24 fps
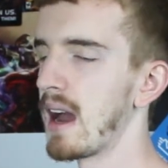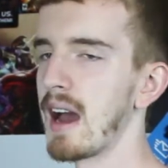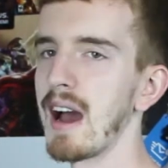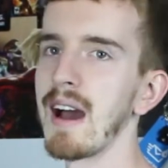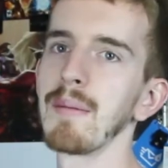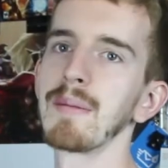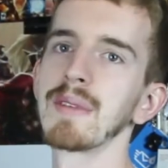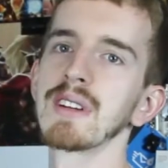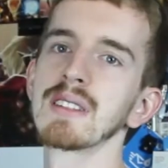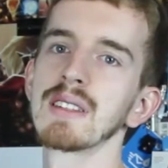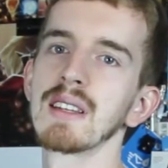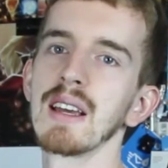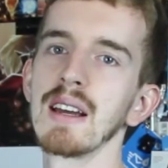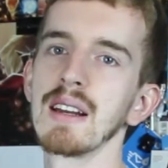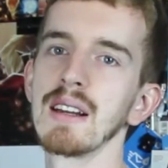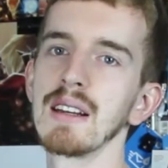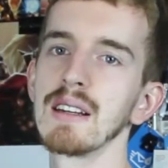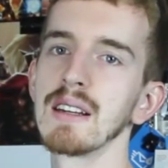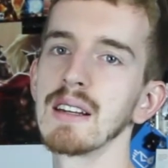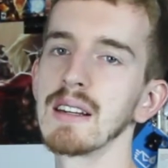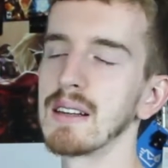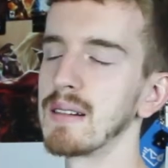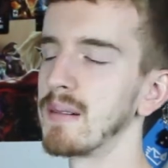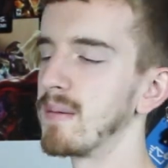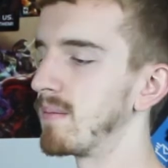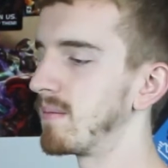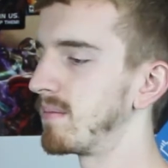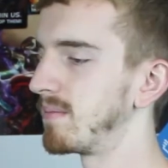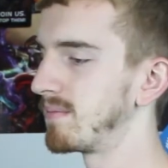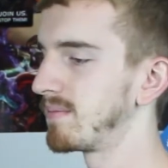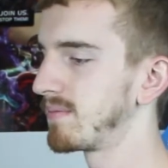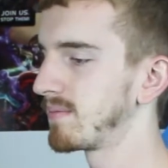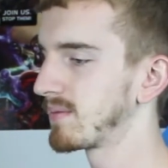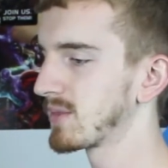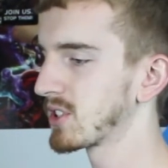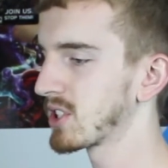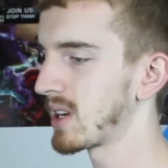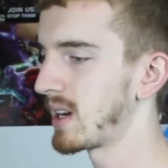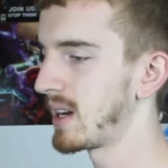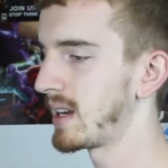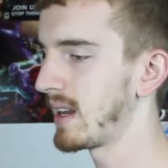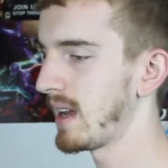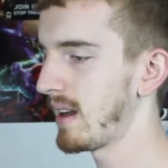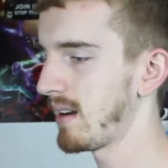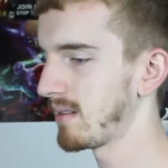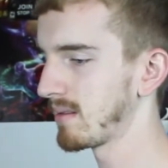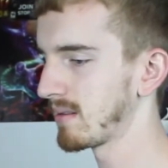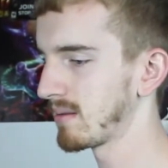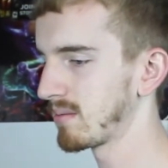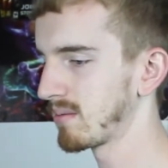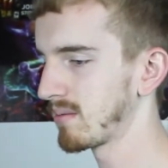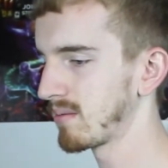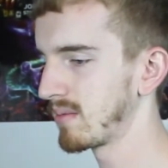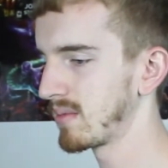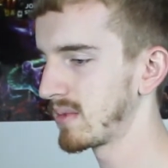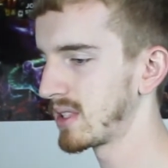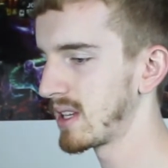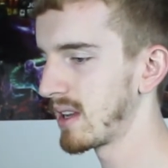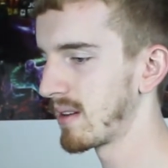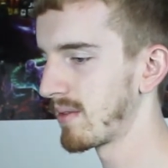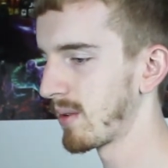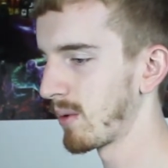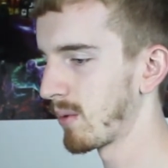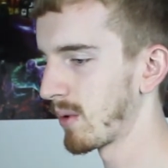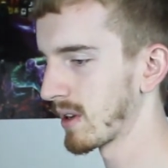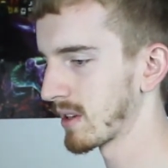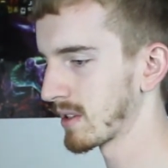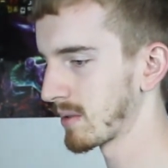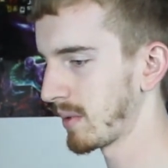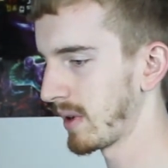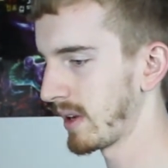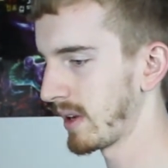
I'm excited to try it out, see if it works